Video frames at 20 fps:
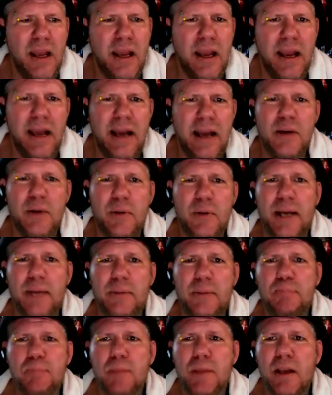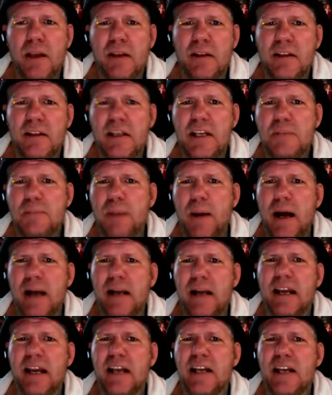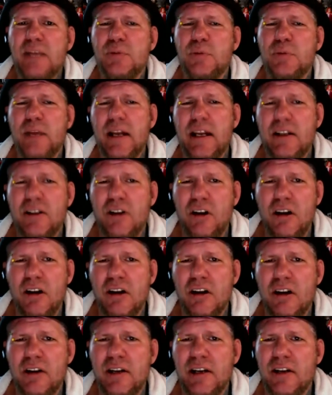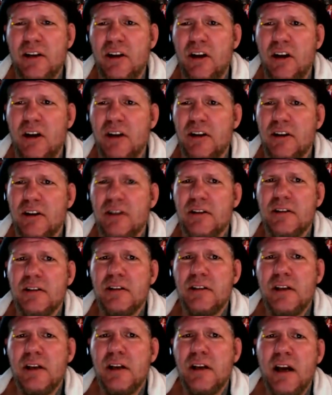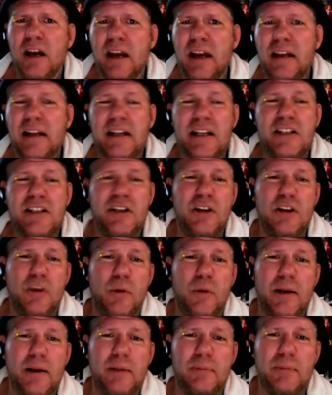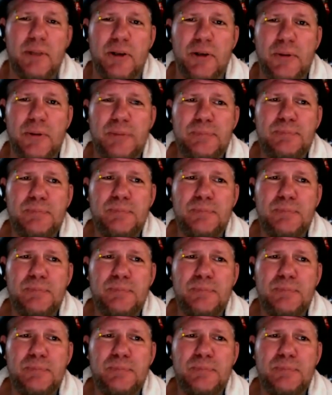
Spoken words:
Anyway, these podcasts will get longer and longer, unless you don't want them to.